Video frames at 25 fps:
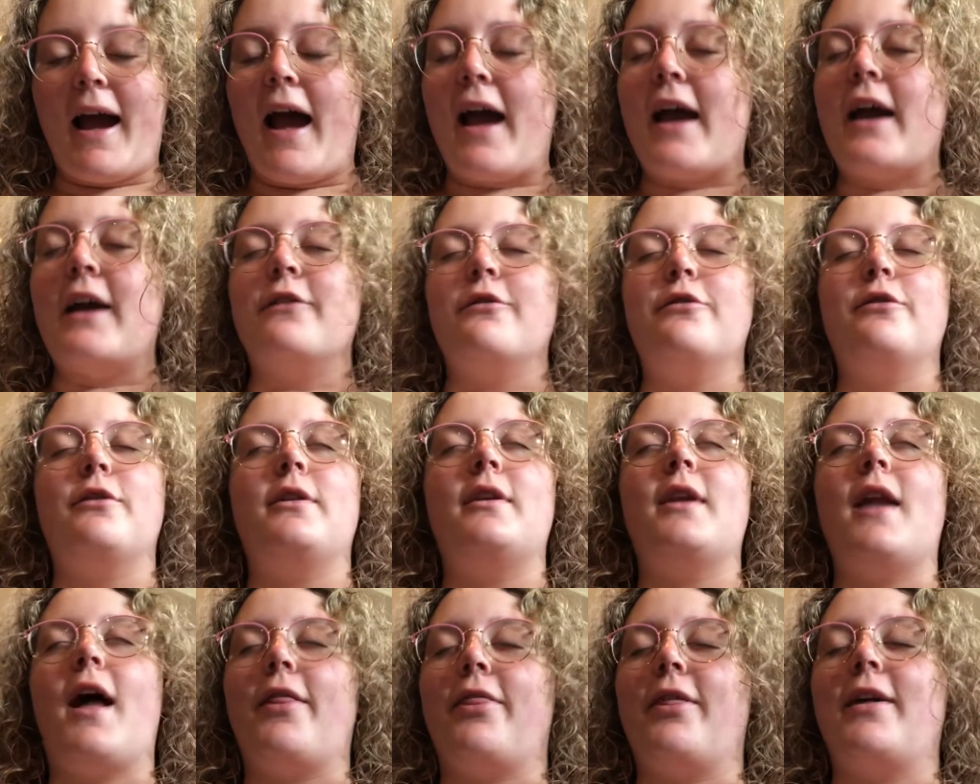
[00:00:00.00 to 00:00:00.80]
I have
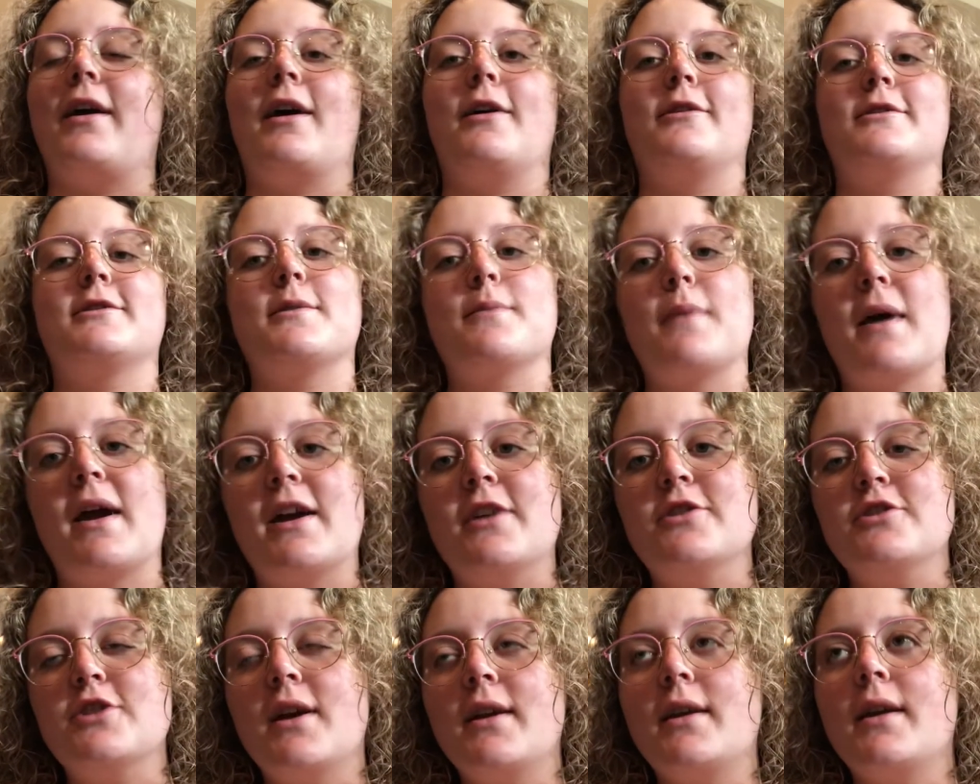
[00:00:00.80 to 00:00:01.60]
nothing else on my
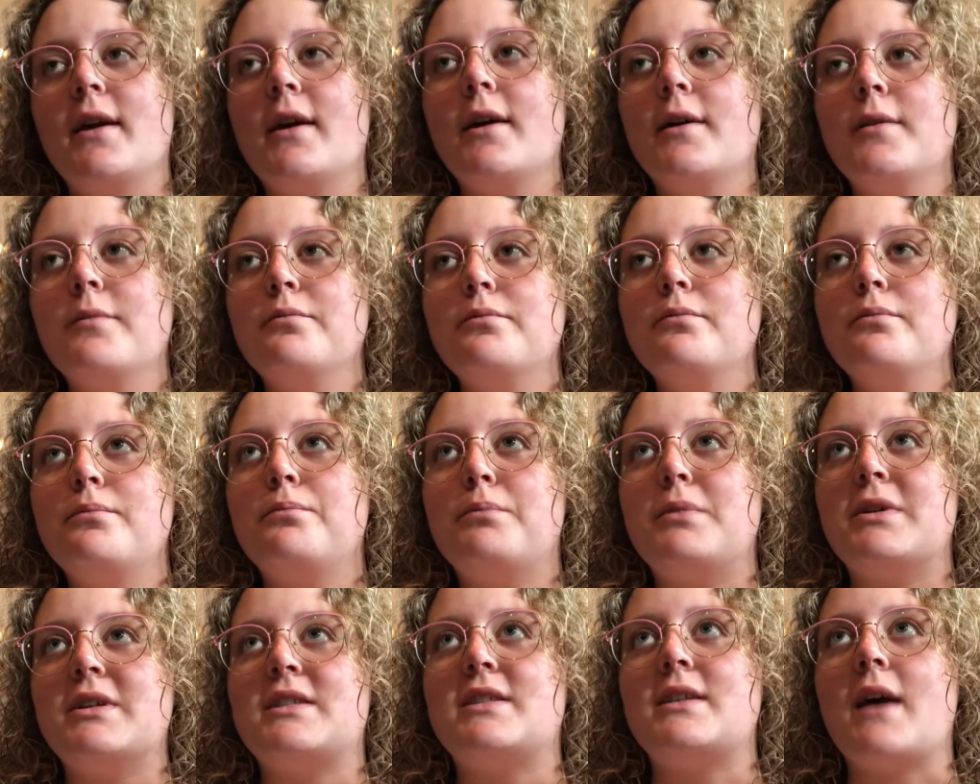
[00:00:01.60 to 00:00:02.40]
agenda
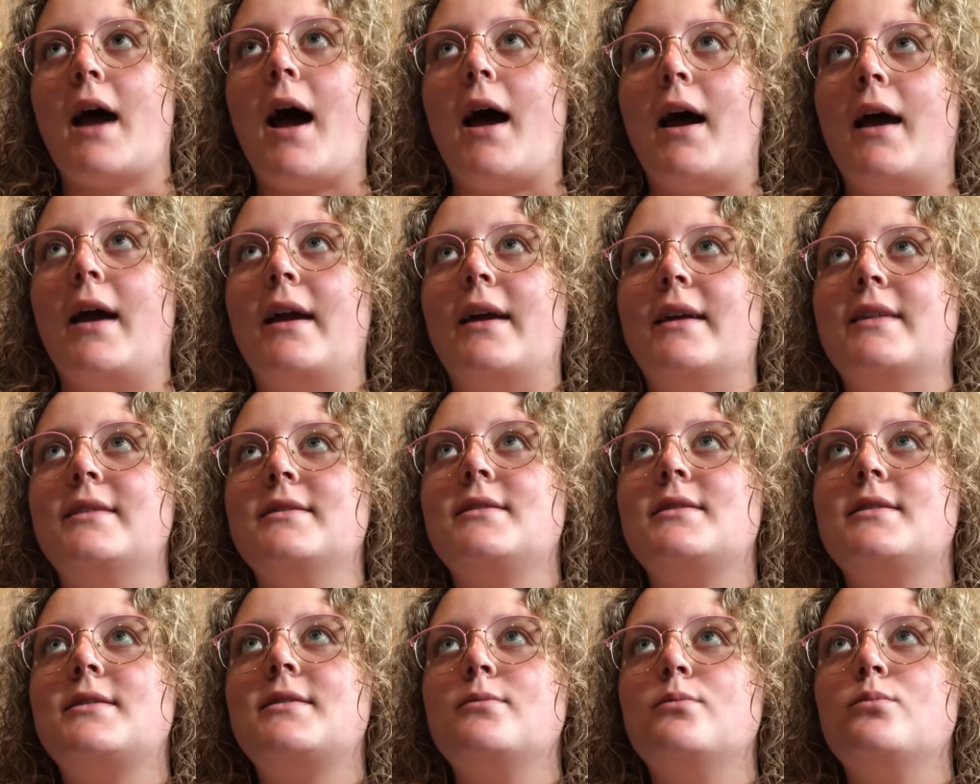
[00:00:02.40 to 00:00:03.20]

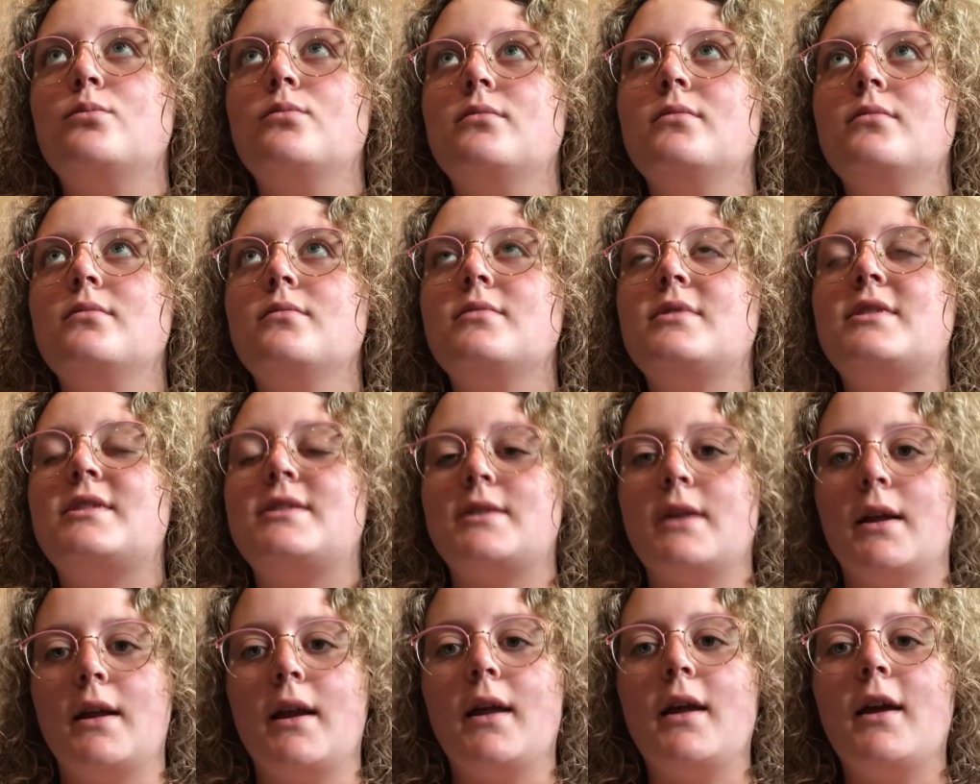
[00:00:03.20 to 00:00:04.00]
besides
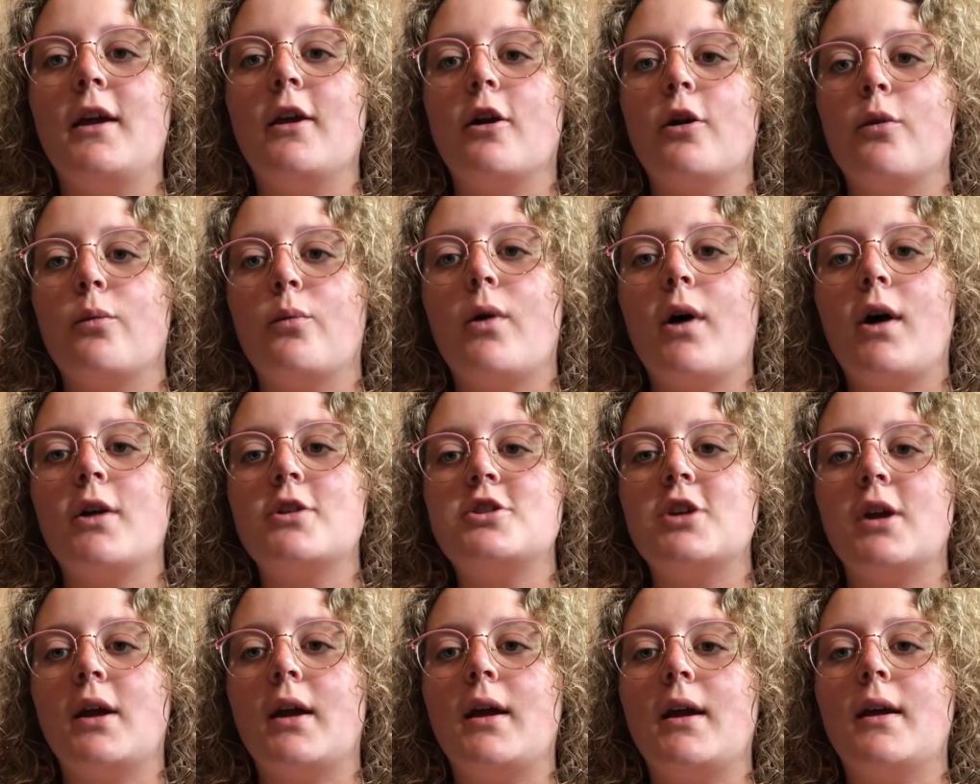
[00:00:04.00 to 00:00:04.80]
sitting here and
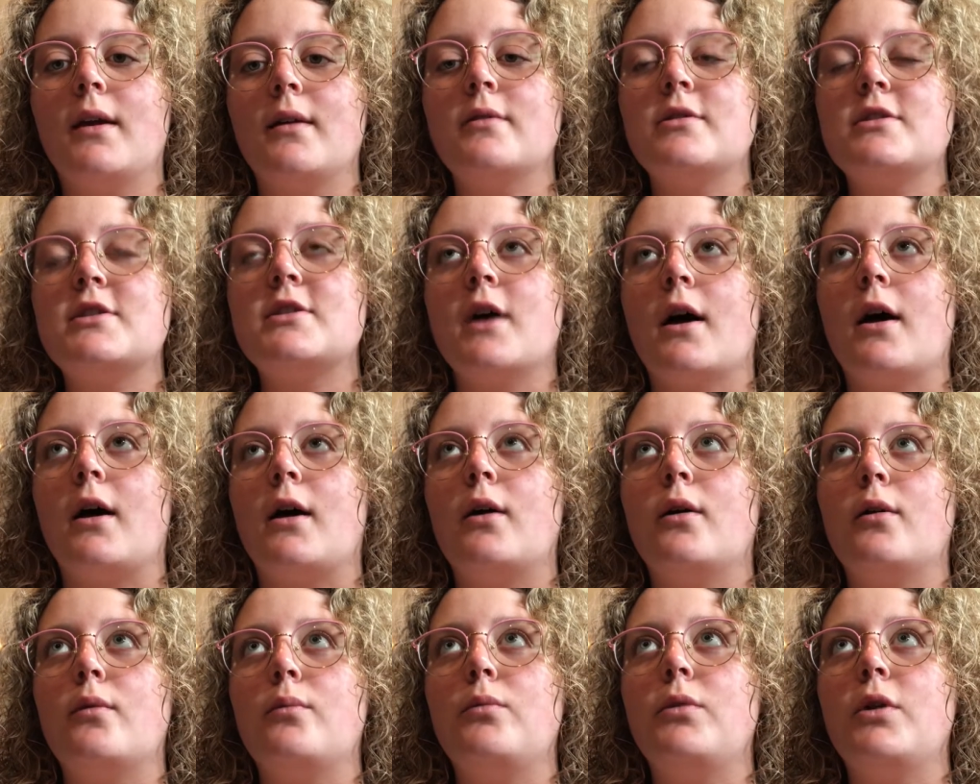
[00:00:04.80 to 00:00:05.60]
watching
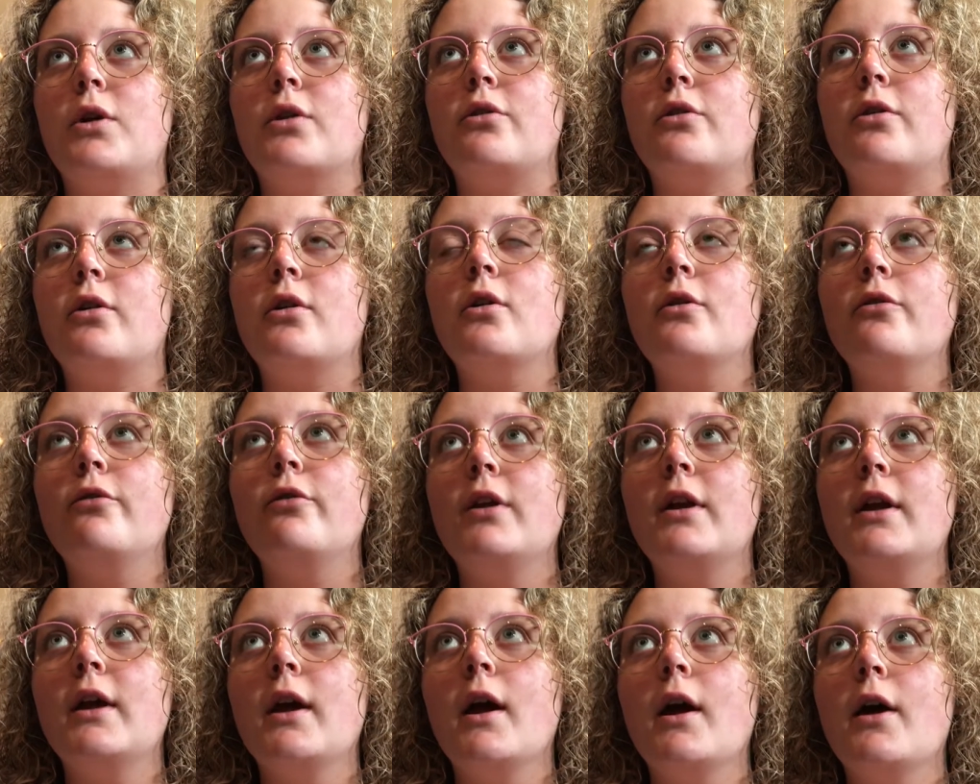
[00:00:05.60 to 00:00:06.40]
some YouTube
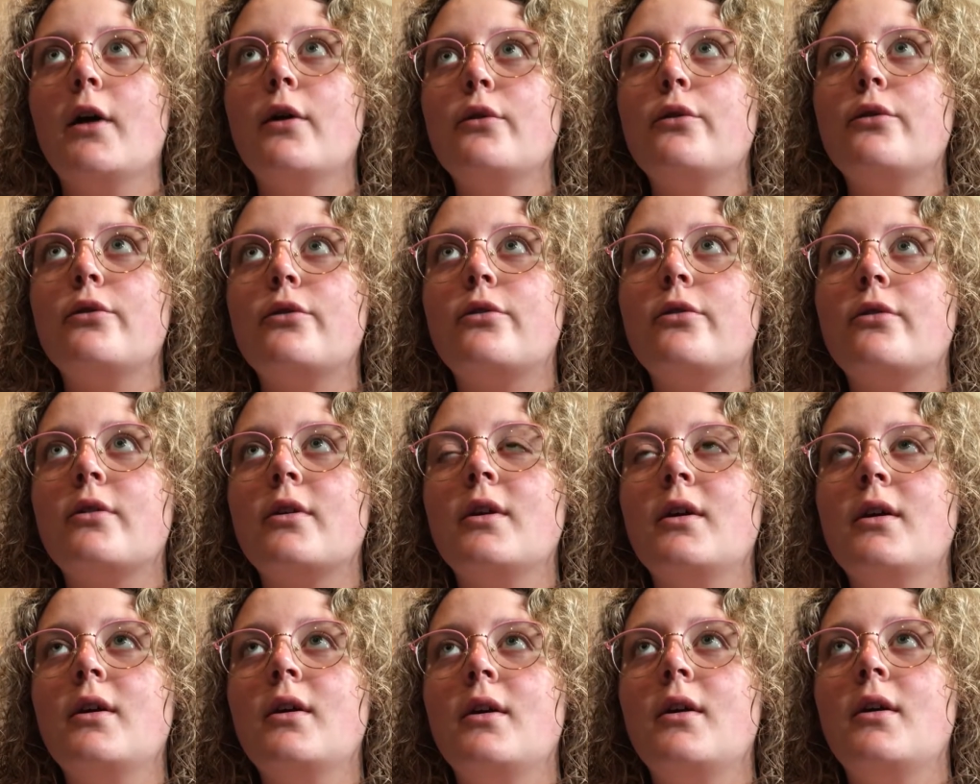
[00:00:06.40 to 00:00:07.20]
videos.
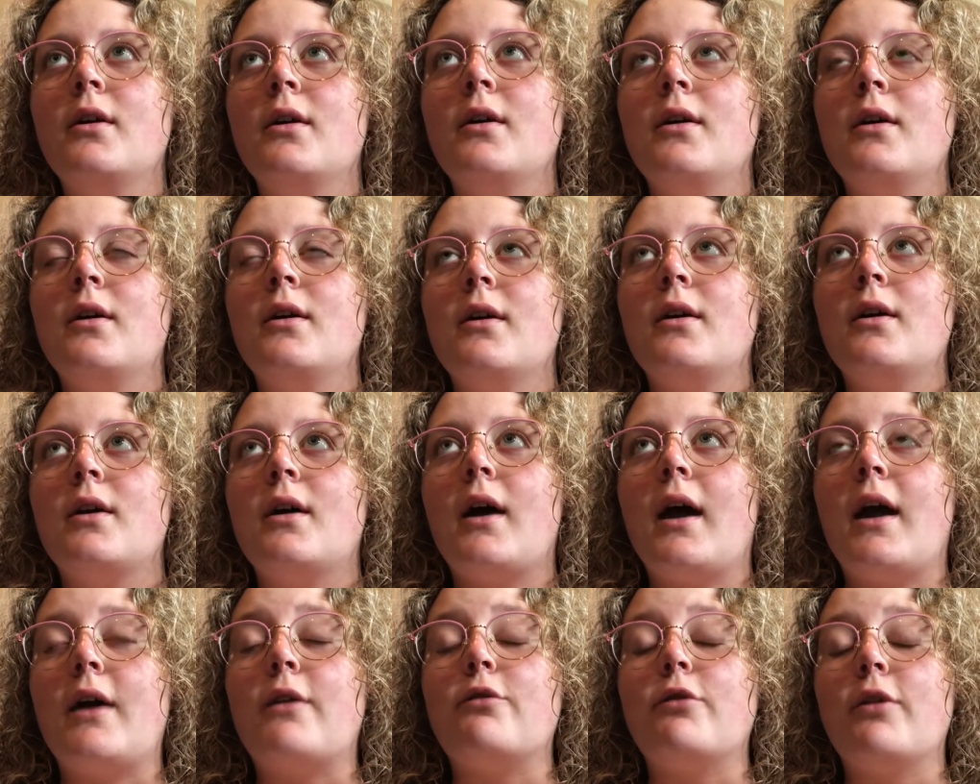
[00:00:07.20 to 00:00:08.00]

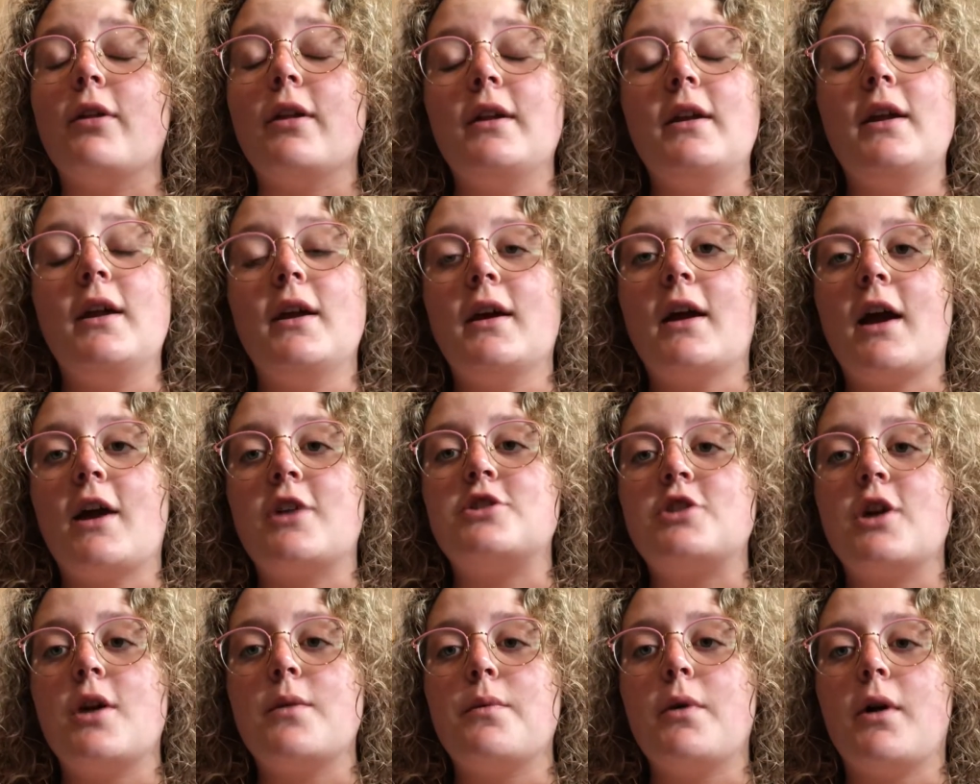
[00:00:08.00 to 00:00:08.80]
I really need to
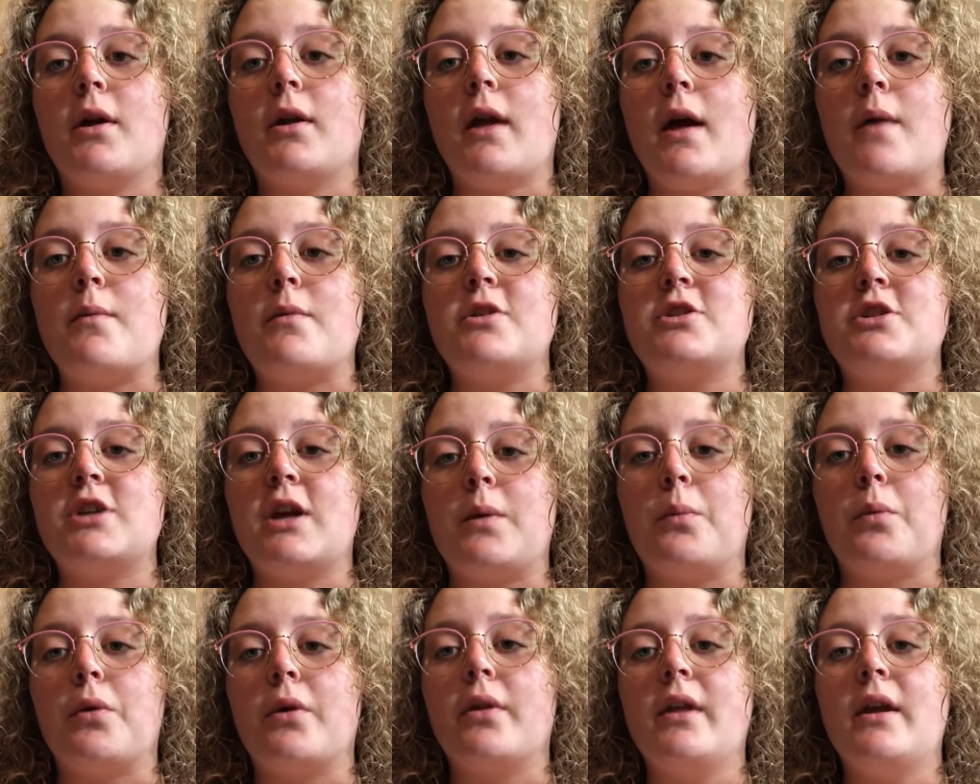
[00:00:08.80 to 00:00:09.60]
catch up on Emma
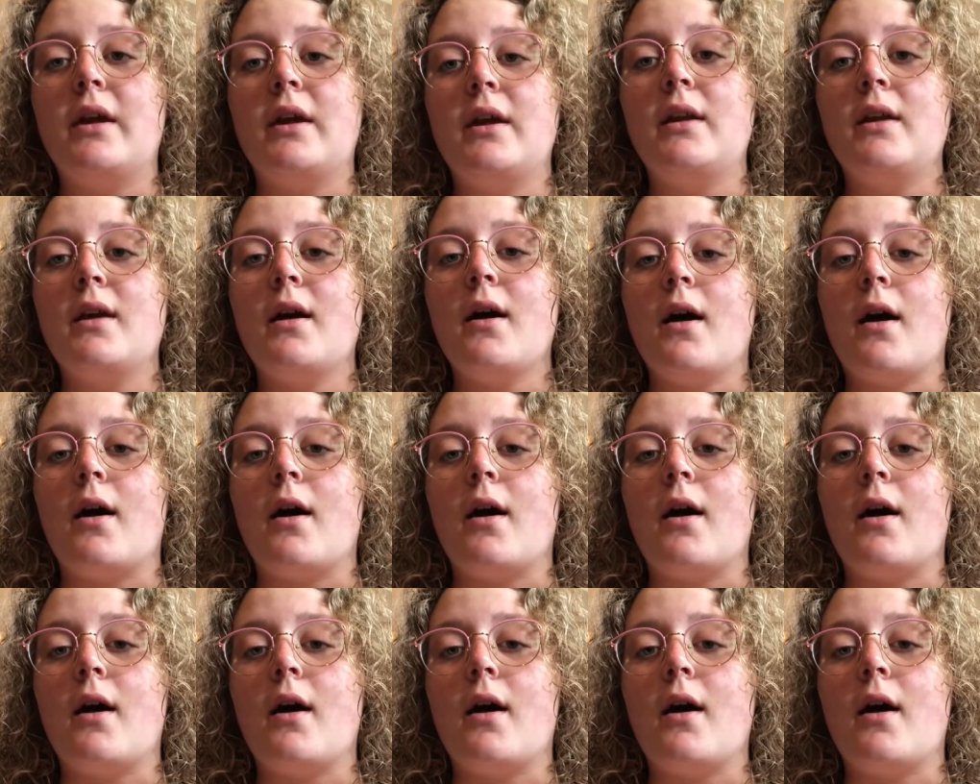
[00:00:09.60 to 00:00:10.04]
Chamberlain.